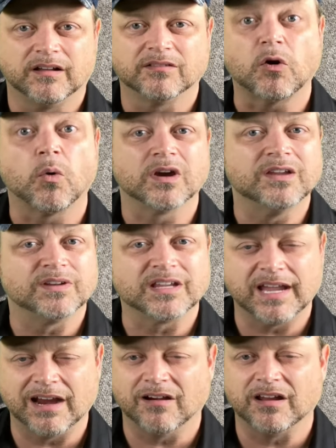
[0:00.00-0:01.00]
or even
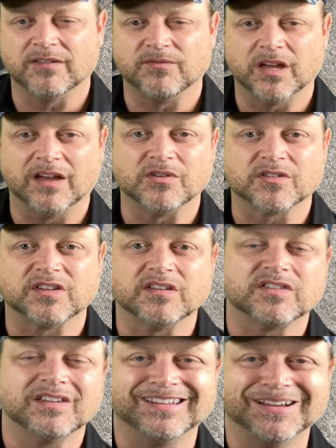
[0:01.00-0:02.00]
carry if you have your
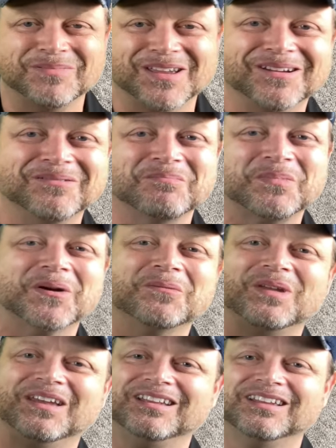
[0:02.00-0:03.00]
CCW
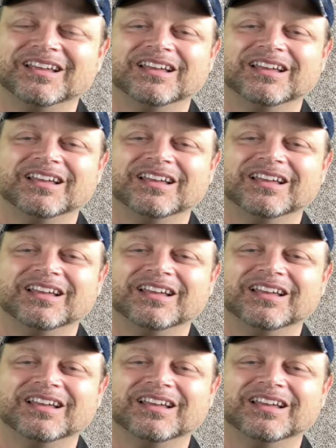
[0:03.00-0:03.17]
permit.